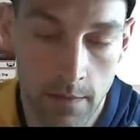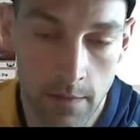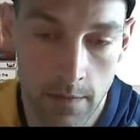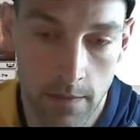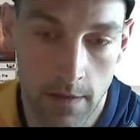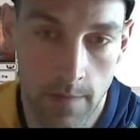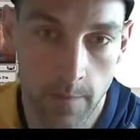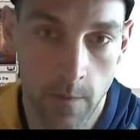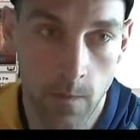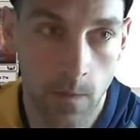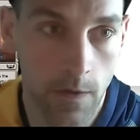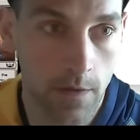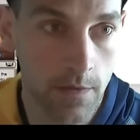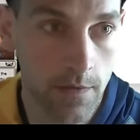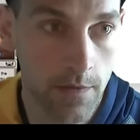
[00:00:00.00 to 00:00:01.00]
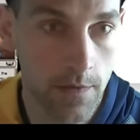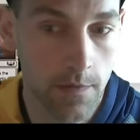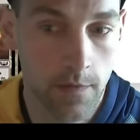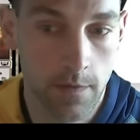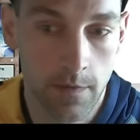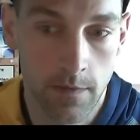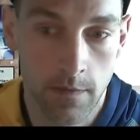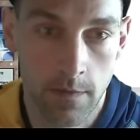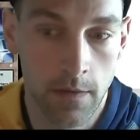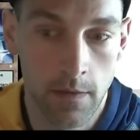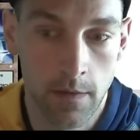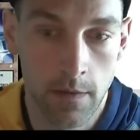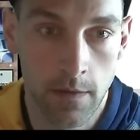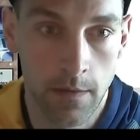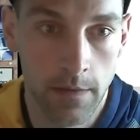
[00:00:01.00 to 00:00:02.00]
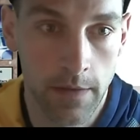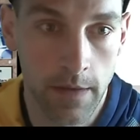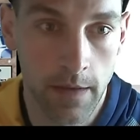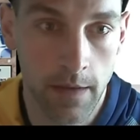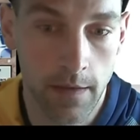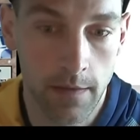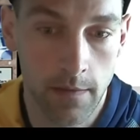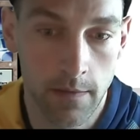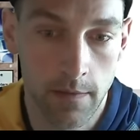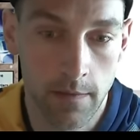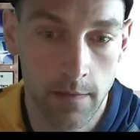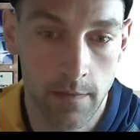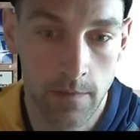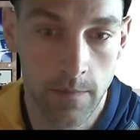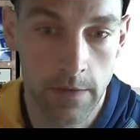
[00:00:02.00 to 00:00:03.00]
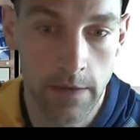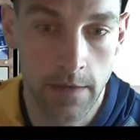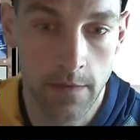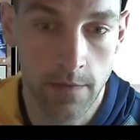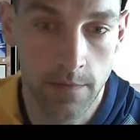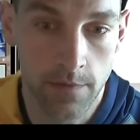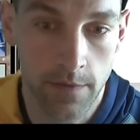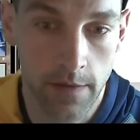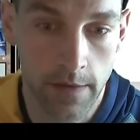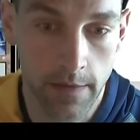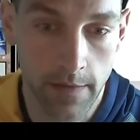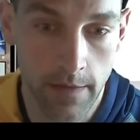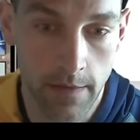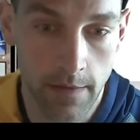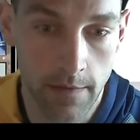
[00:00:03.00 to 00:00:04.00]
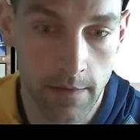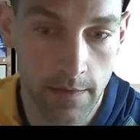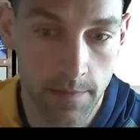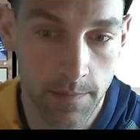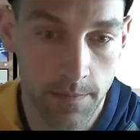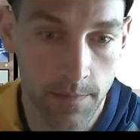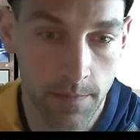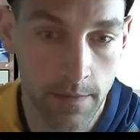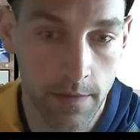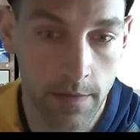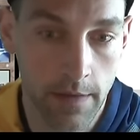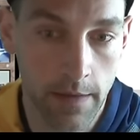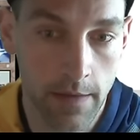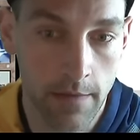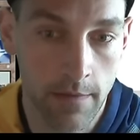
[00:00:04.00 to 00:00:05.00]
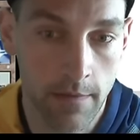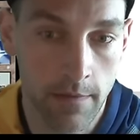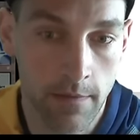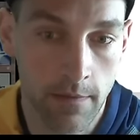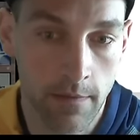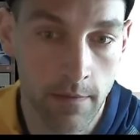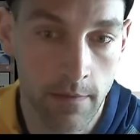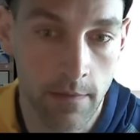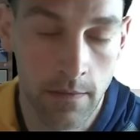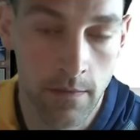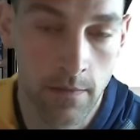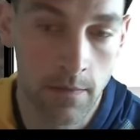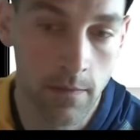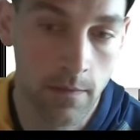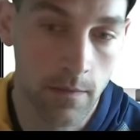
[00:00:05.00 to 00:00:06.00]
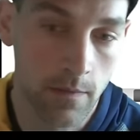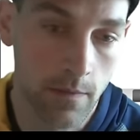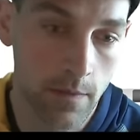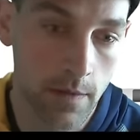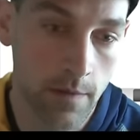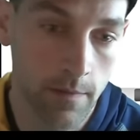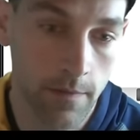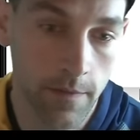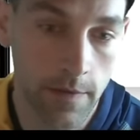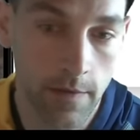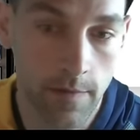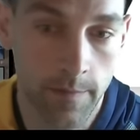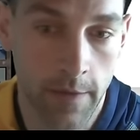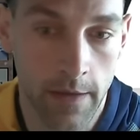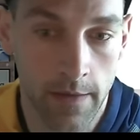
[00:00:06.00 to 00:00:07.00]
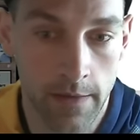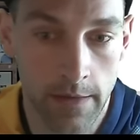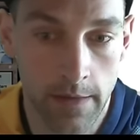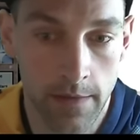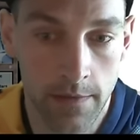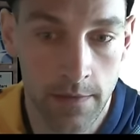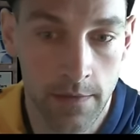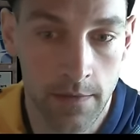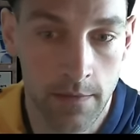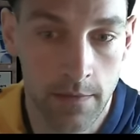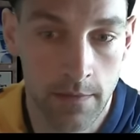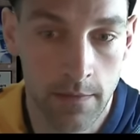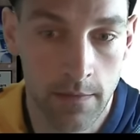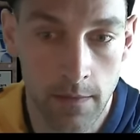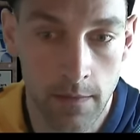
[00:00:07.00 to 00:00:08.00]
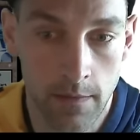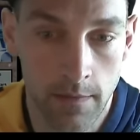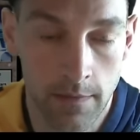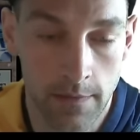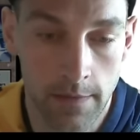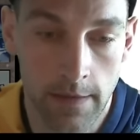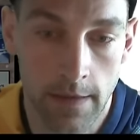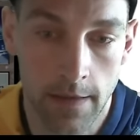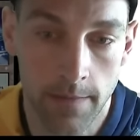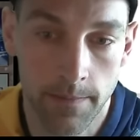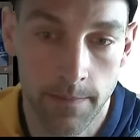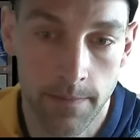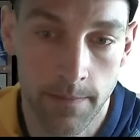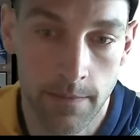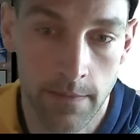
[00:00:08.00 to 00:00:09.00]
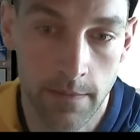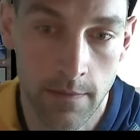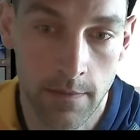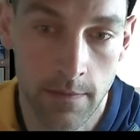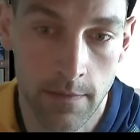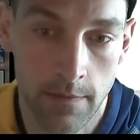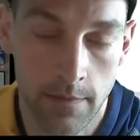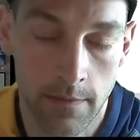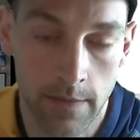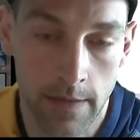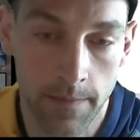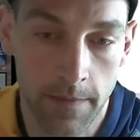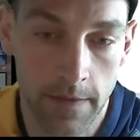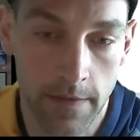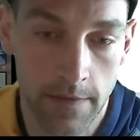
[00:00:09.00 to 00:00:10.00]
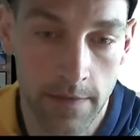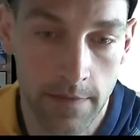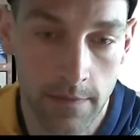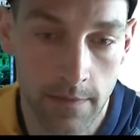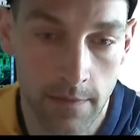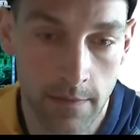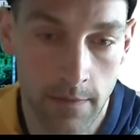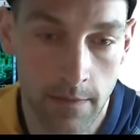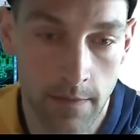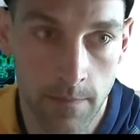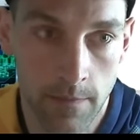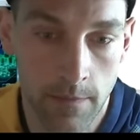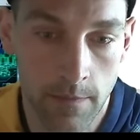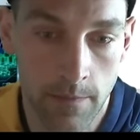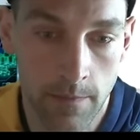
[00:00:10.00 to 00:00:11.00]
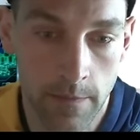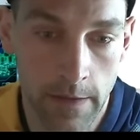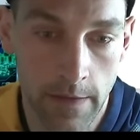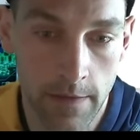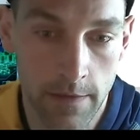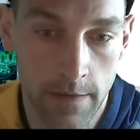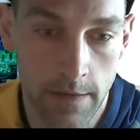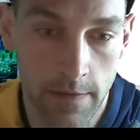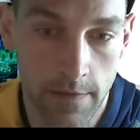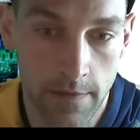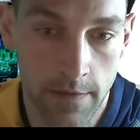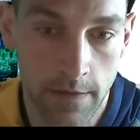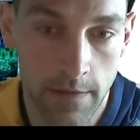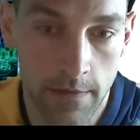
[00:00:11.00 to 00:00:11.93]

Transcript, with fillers: Combo Walls. Okay, we don't draw anything. Let's preordain. Lorien Revealed Modern Age. Pop. Pop this. Play the Chancery